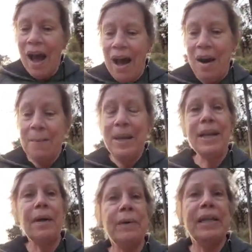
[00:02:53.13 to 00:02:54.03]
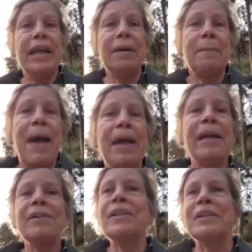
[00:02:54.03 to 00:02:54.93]
and I want to get them back
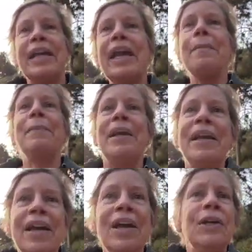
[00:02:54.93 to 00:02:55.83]
out there camping.